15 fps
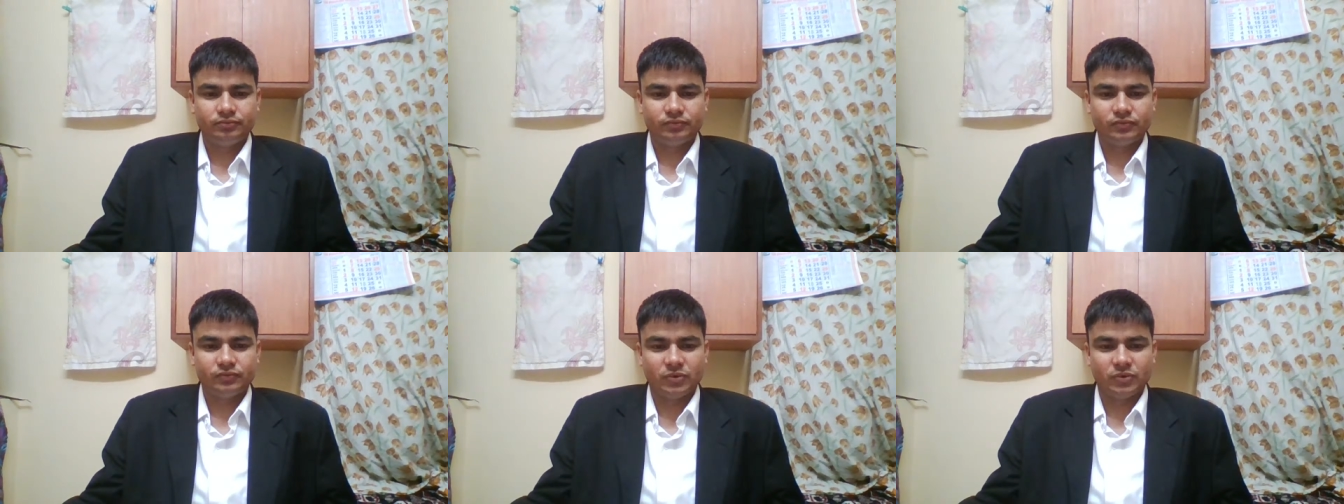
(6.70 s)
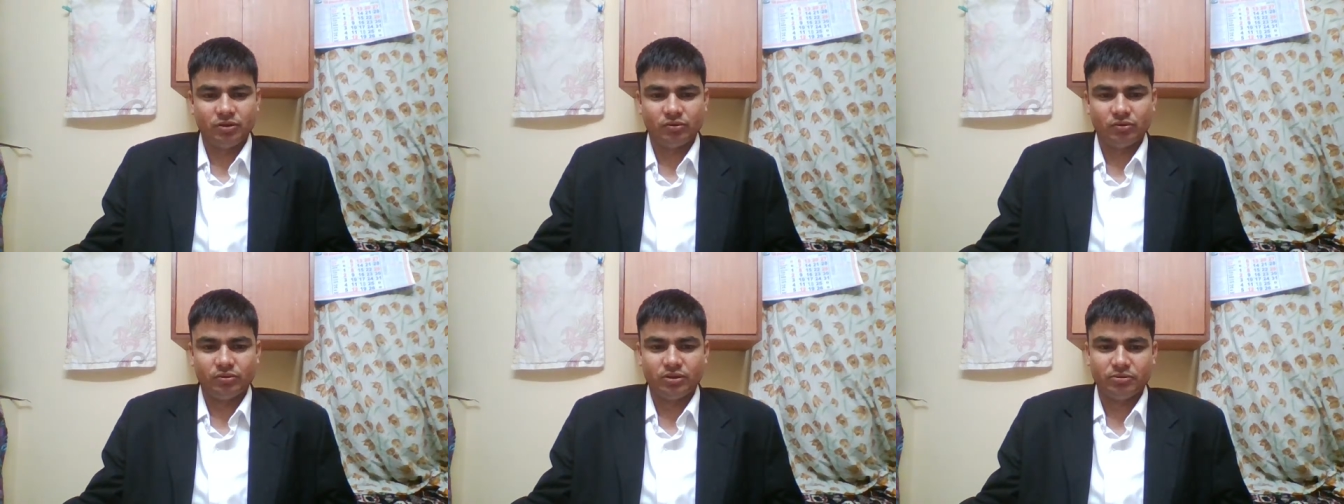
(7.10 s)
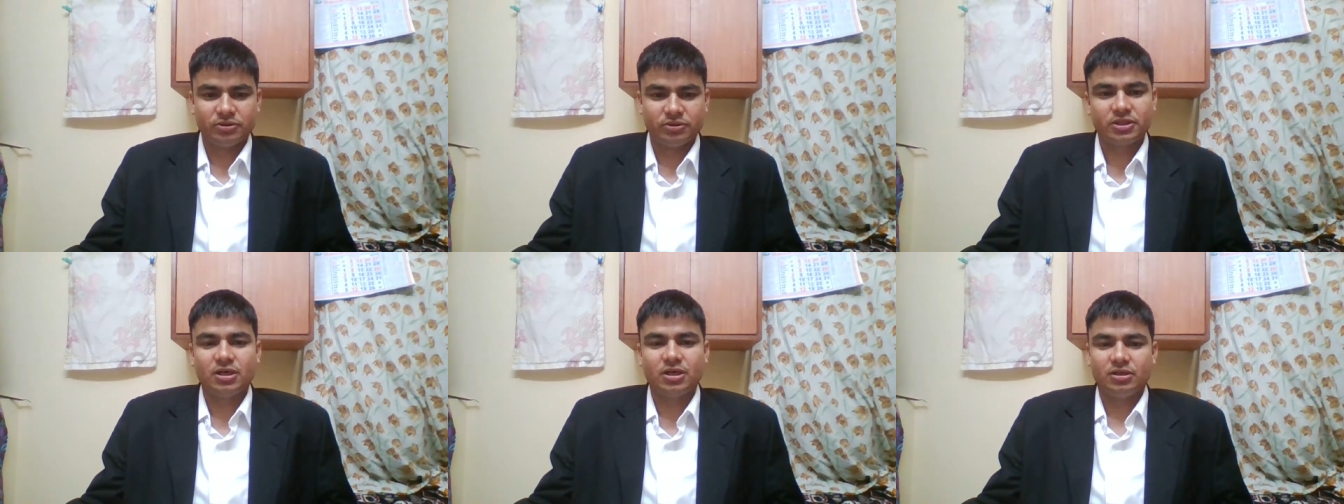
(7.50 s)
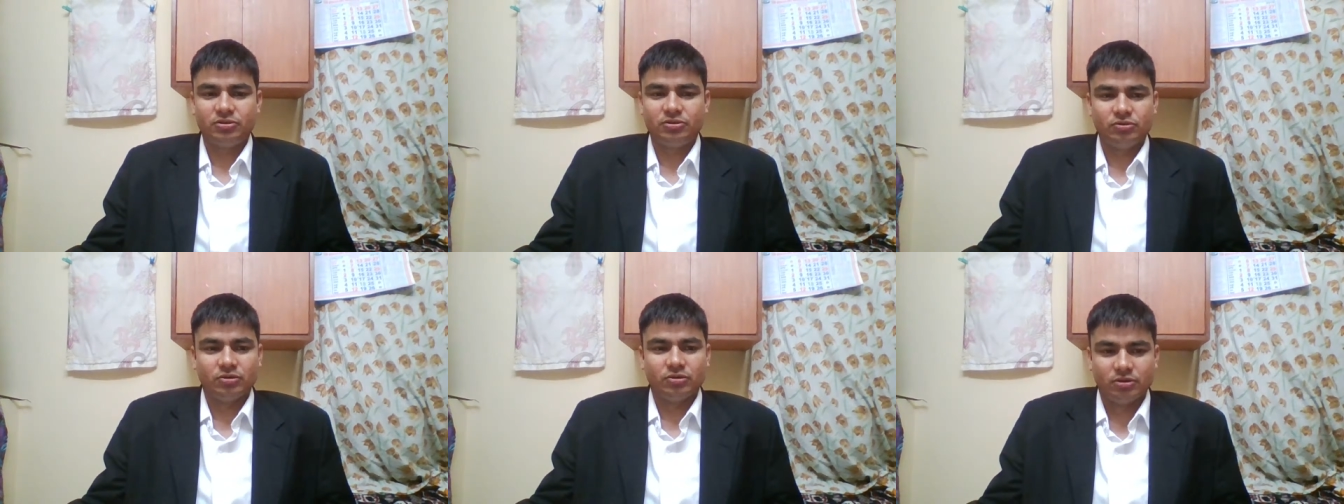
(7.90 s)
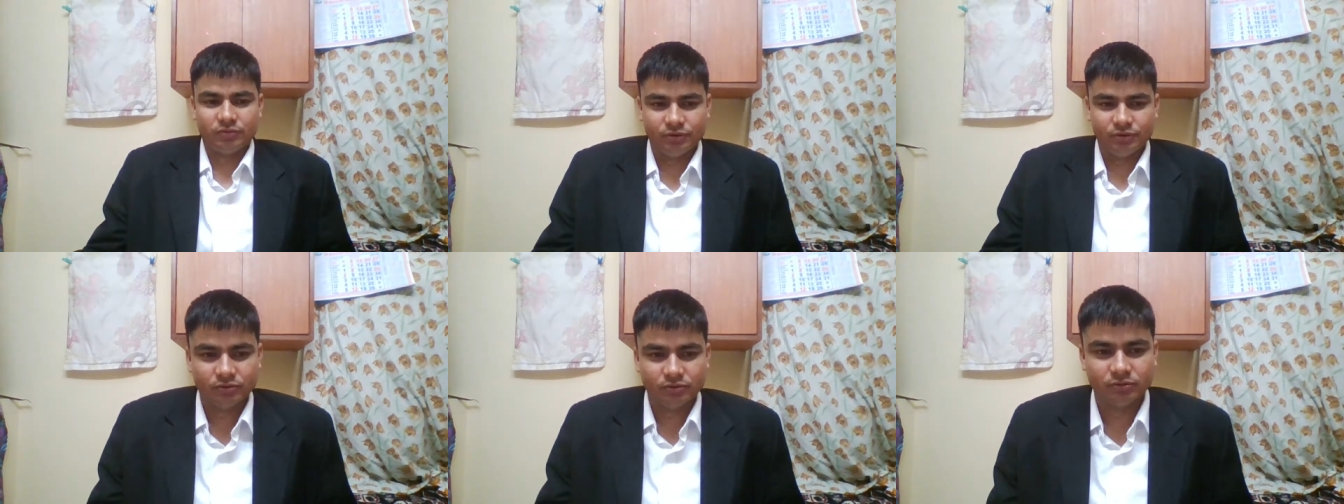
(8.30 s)
Hello, namaskar to all of you.
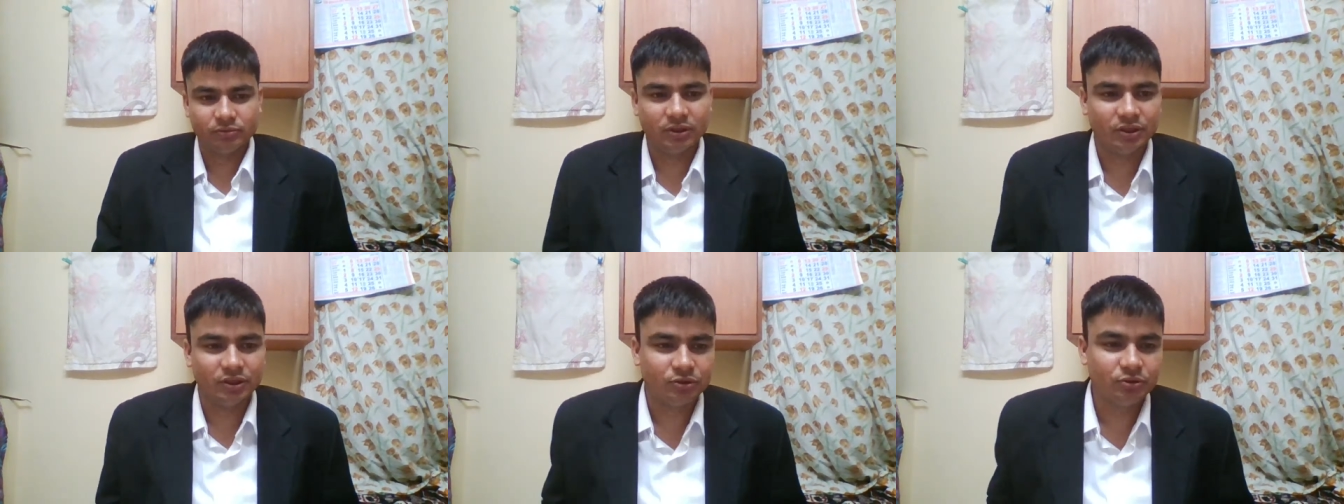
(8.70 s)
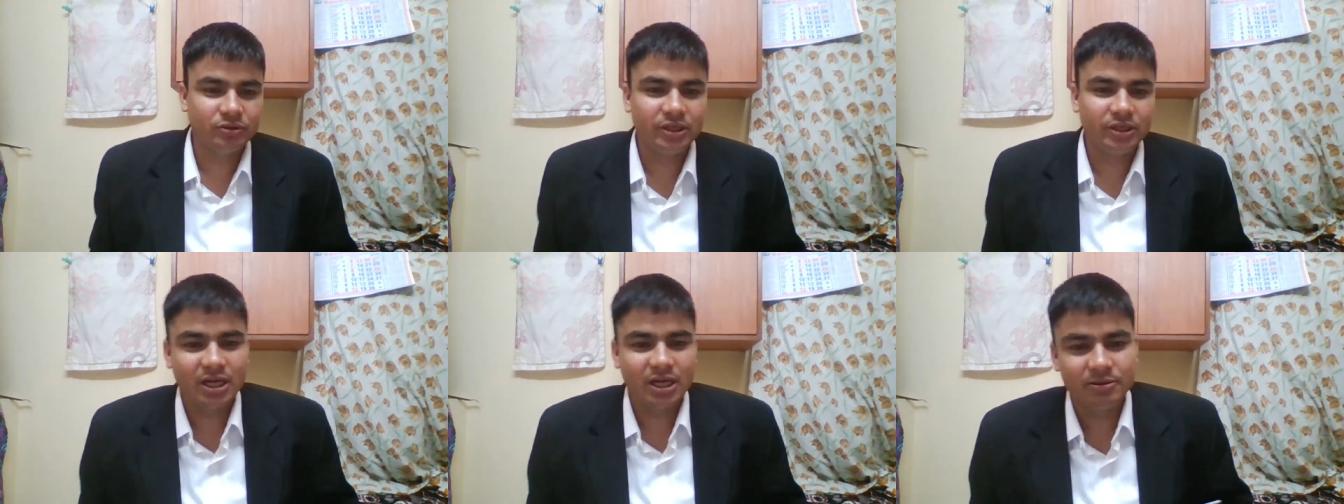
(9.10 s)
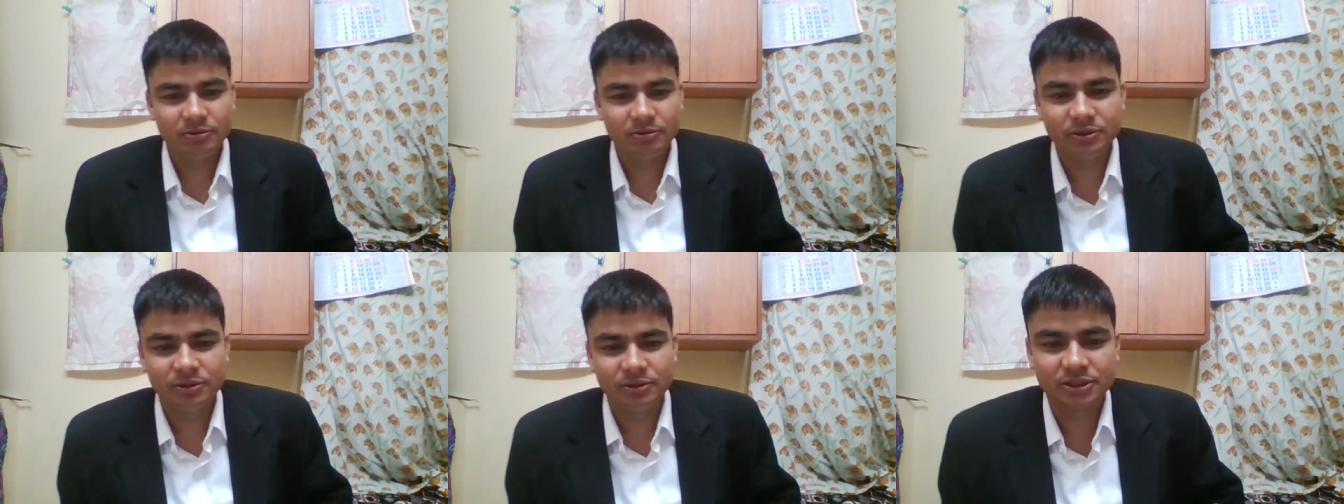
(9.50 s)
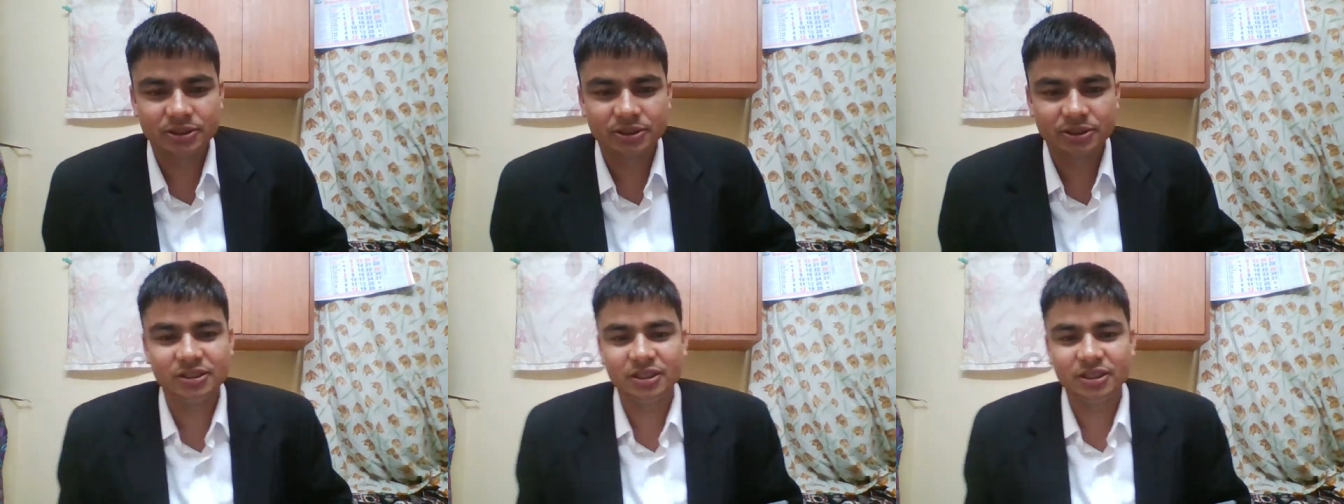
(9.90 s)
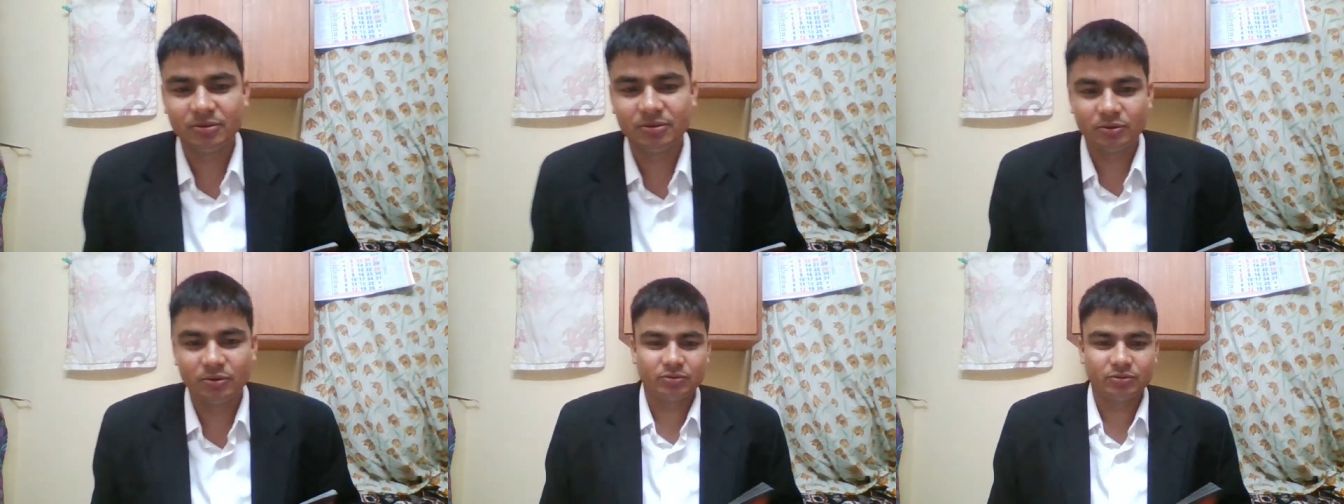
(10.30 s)
Today I will be discussing
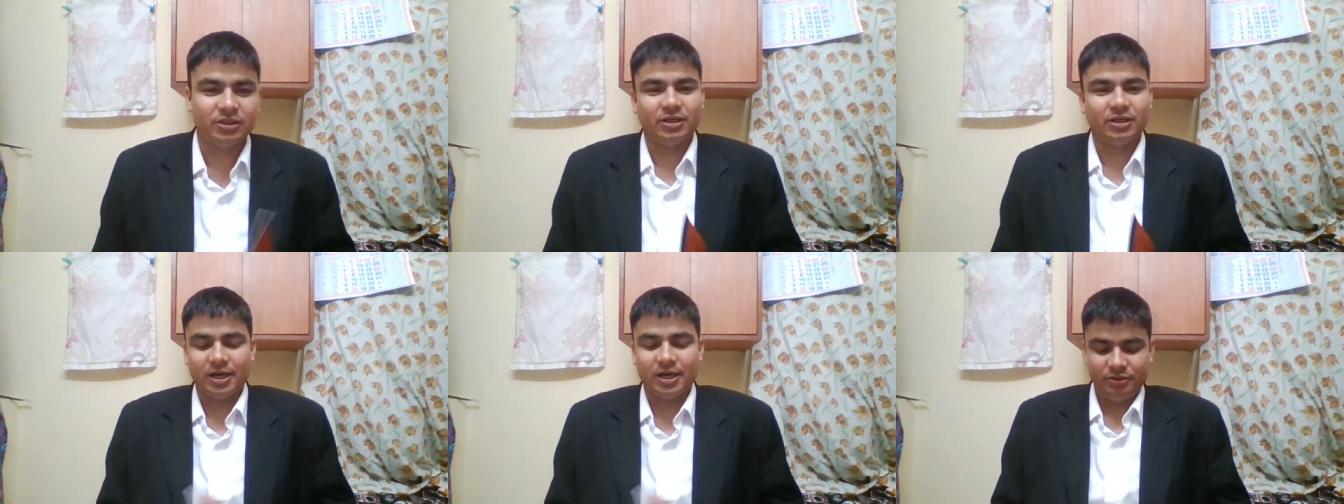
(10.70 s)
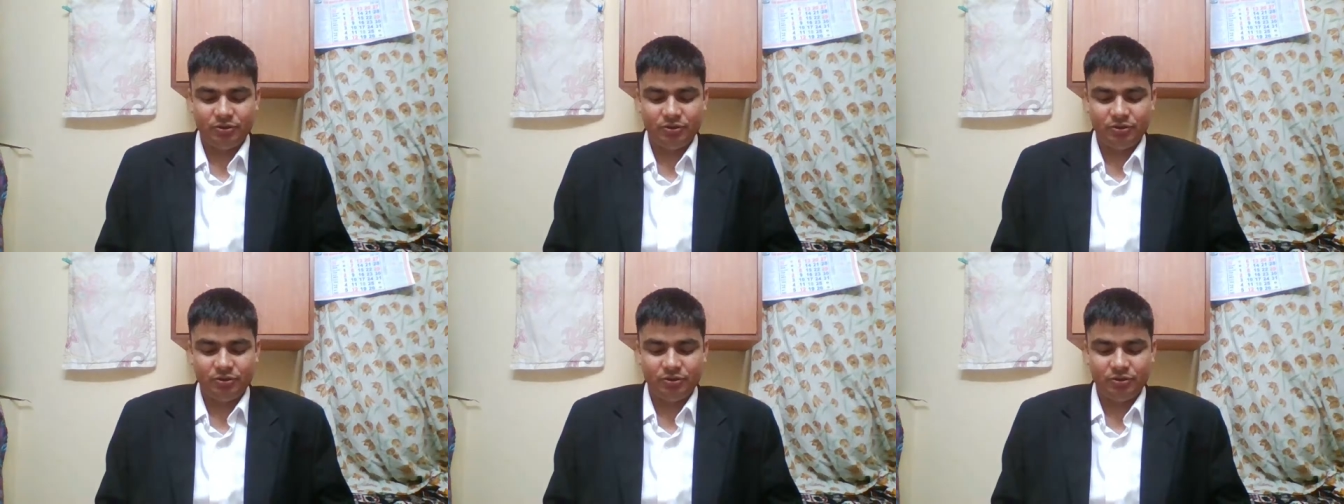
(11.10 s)
about the Right